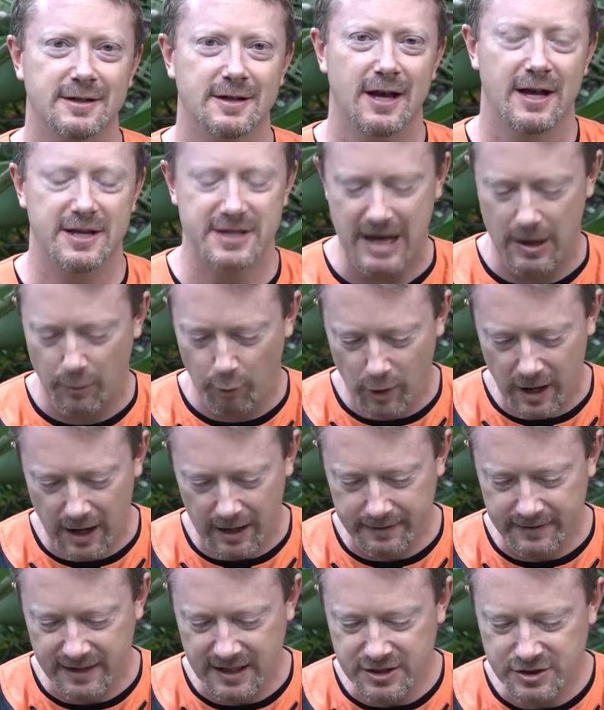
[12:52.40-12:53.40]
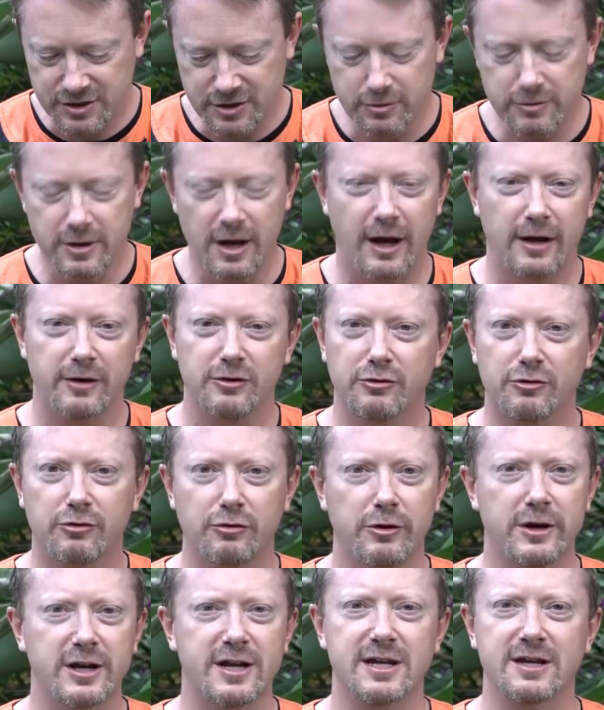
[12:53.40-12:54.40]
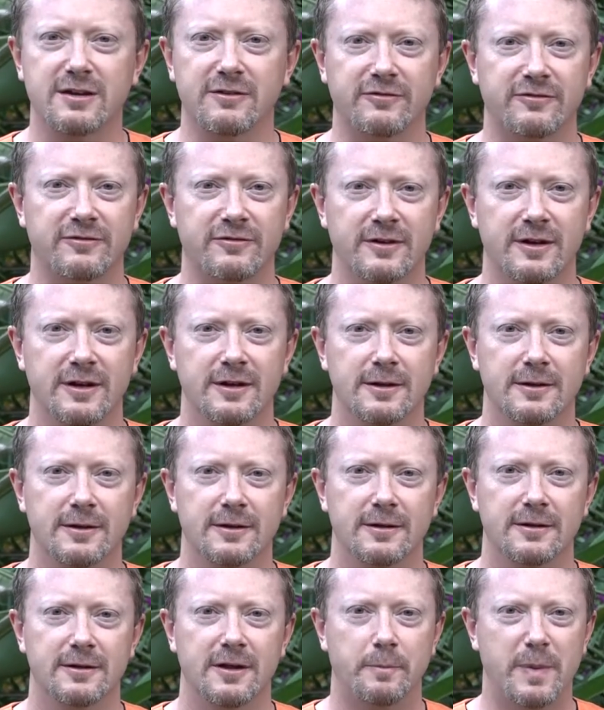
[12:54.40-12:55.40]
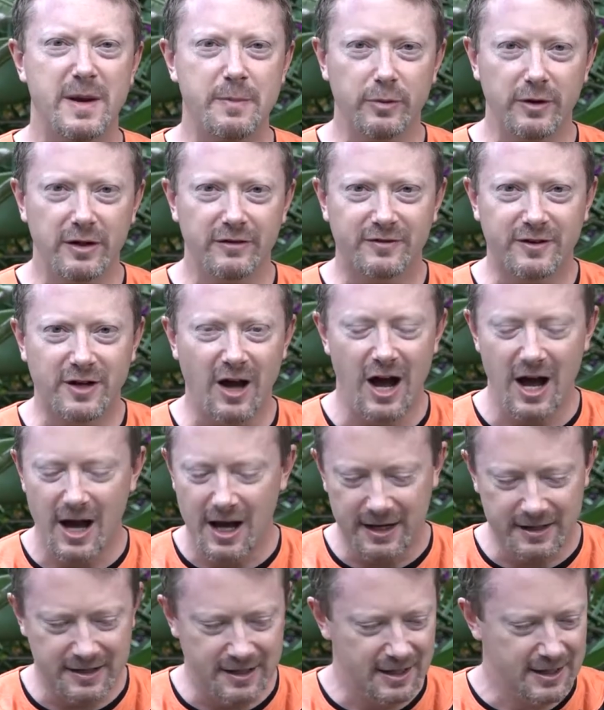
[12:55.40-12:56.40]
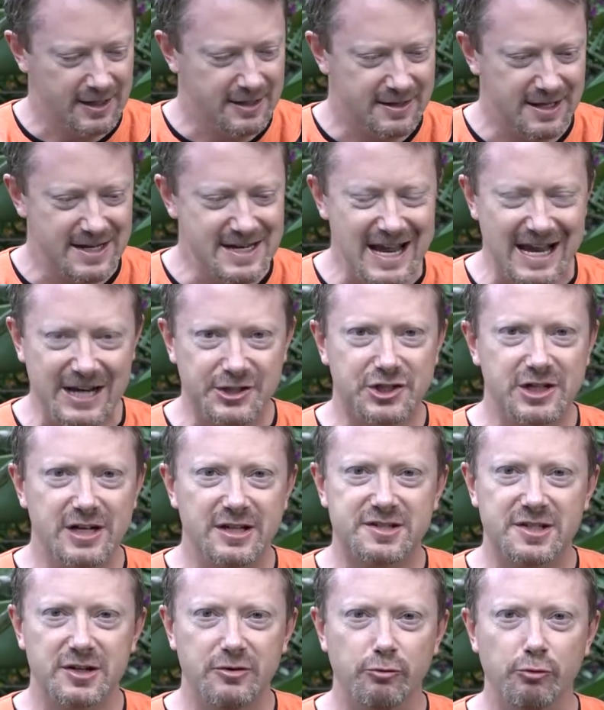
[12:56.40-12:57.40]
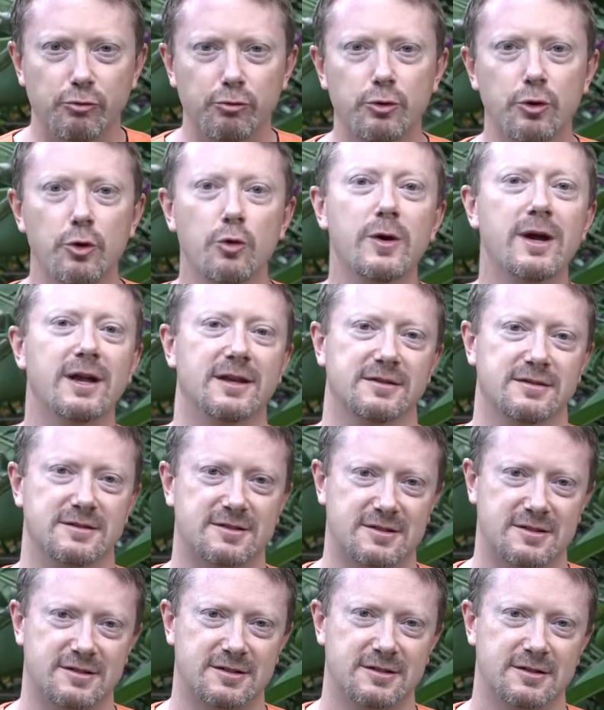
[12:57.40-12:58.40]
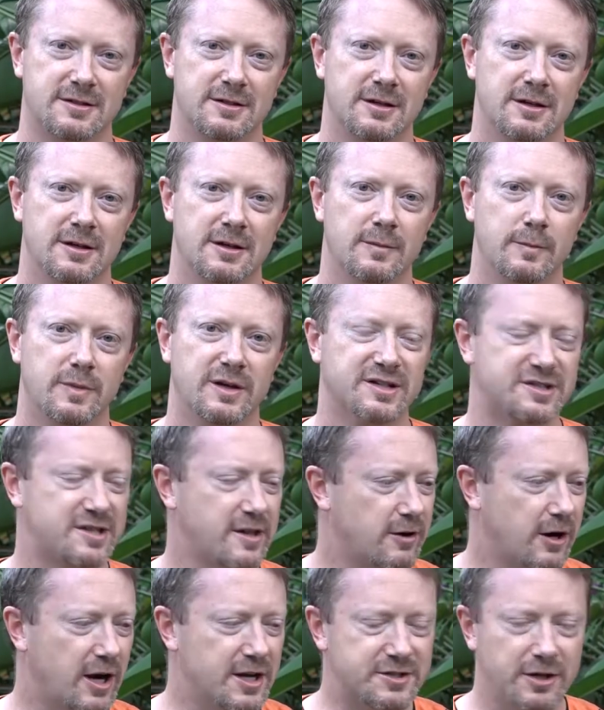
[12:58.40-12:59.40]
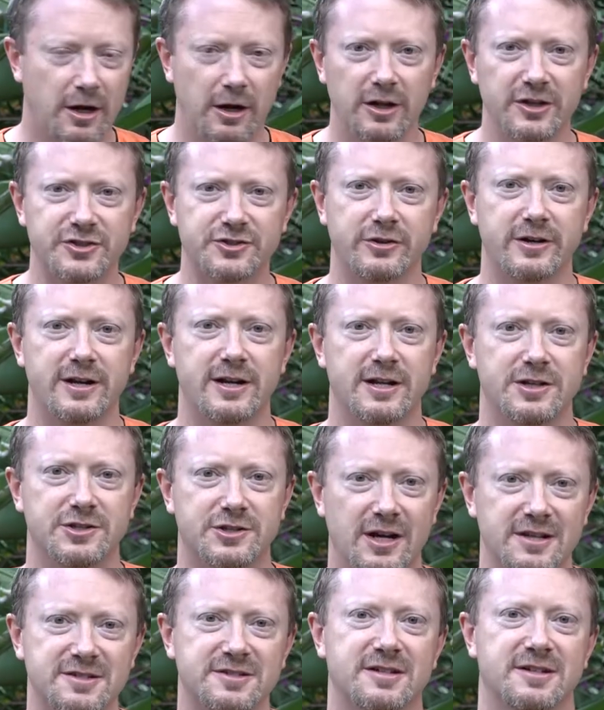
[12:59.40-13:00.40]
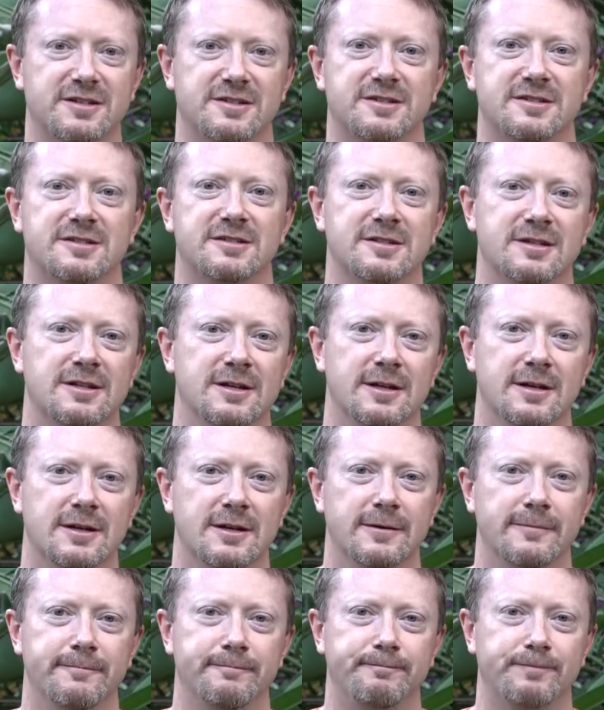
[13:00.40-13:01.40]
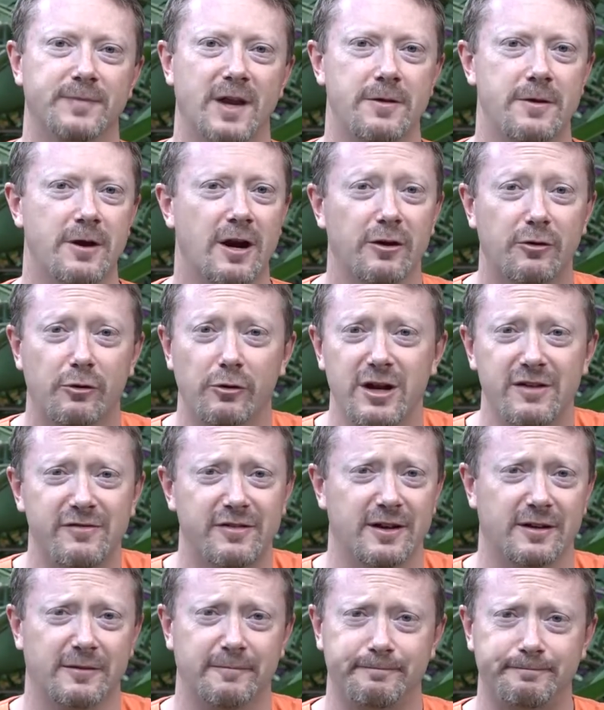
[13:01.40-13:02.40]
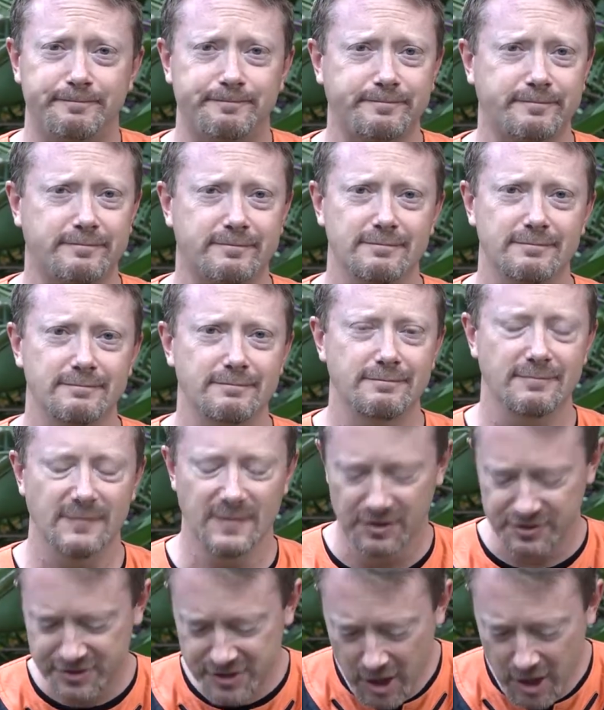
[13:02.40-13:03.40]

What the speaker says: And yet what? They do not grieve. The people of God, the nation is in ruins because of their idolatry and injustice. And they're not grieving. There's